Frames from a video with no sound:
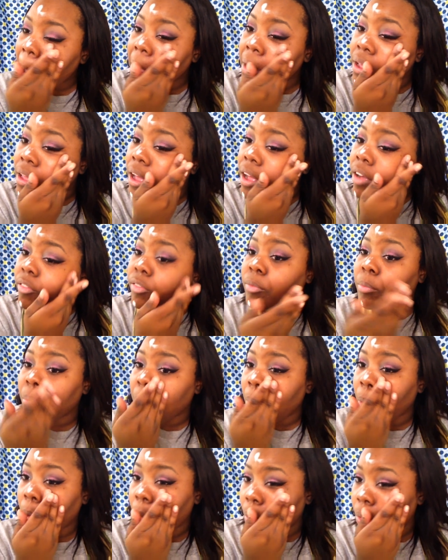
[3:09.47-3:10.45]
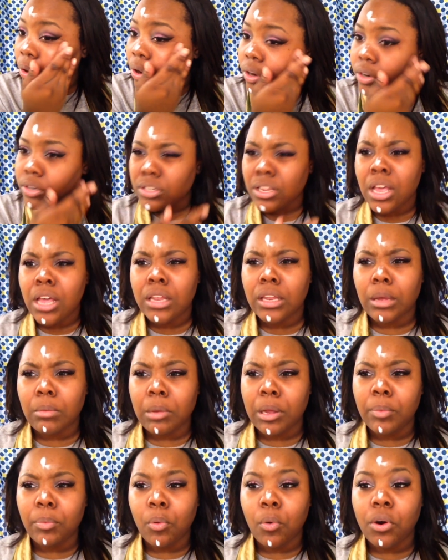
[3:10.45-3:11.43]
I have pores. Like
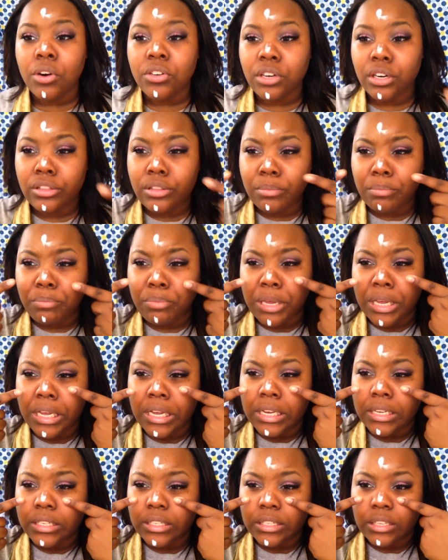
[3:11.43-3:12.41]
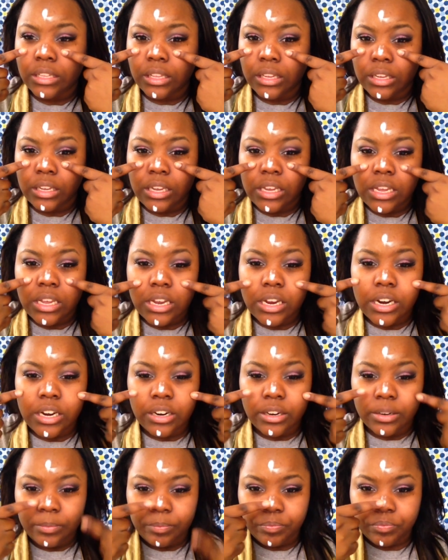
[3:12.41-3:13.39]
my pores are the biggest
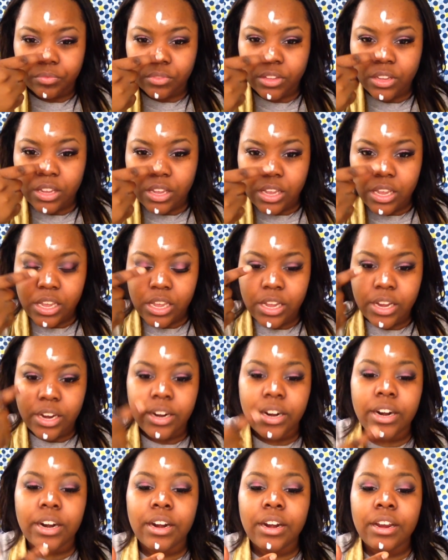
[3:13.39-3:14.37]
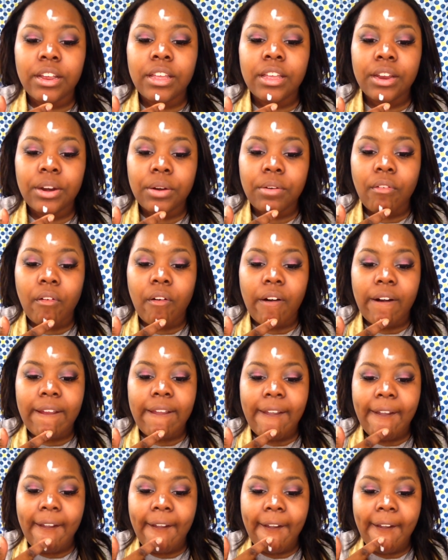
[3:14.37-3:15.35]
here, here,
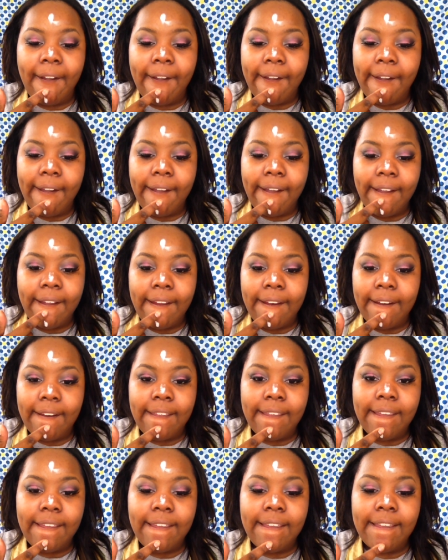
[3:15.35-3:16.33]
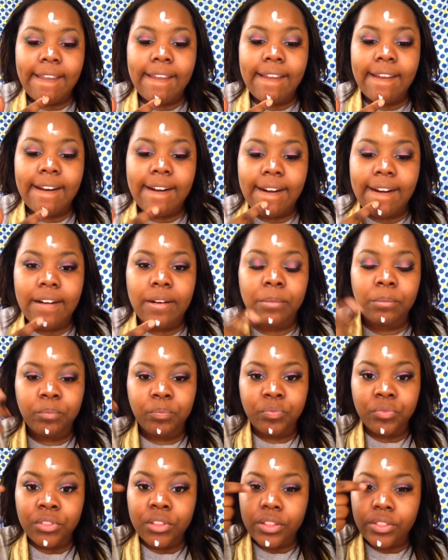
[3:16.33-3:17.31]
right, and here.
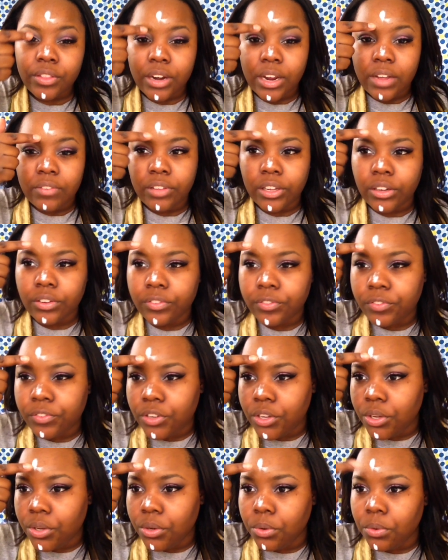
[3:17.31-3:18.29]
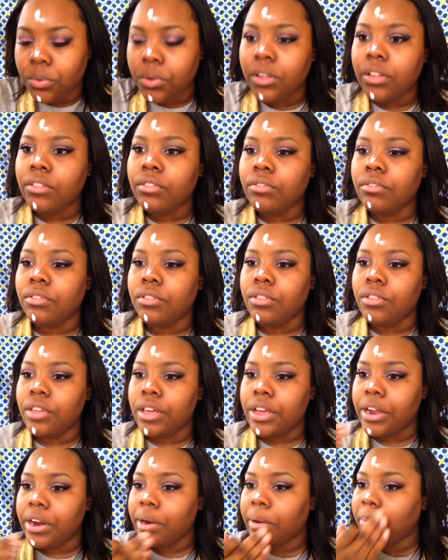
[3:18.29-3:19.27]
Then I have like a few
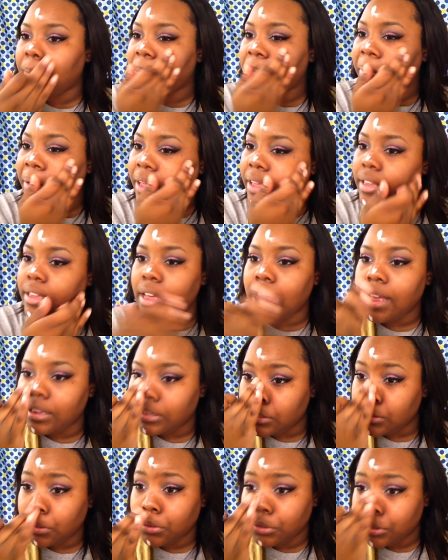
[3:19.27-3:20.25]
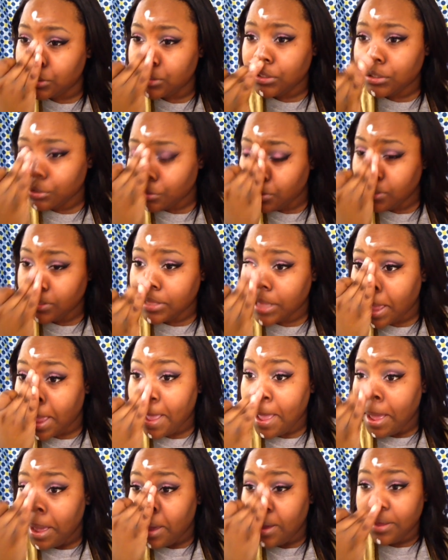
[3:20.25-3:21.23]
there, but yeah. So just doing
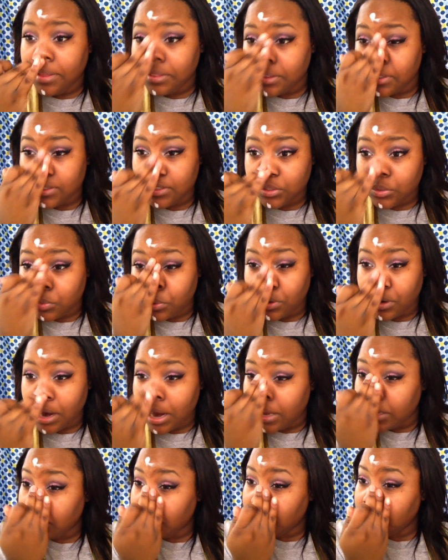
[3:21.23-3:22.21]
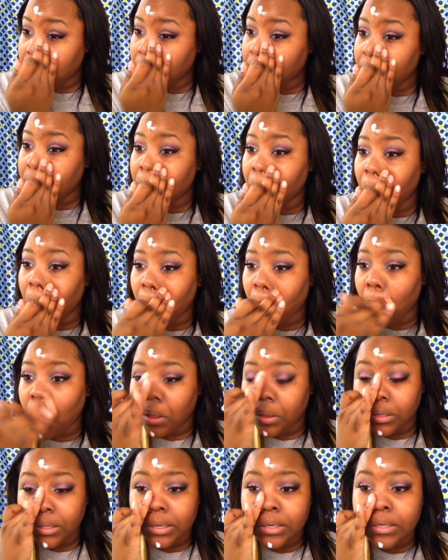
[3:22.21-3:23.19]
that, and this is where I get the
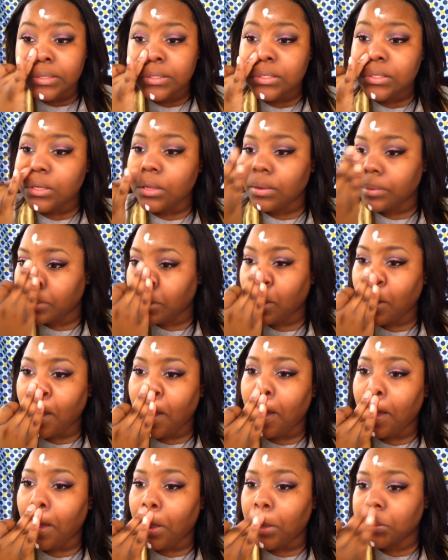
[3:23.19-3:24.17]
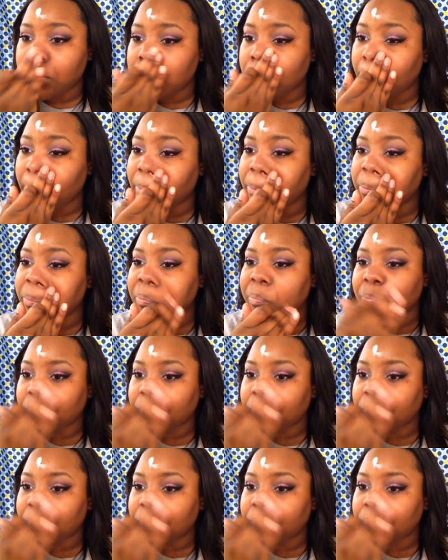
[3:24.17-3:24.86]
oiliest also.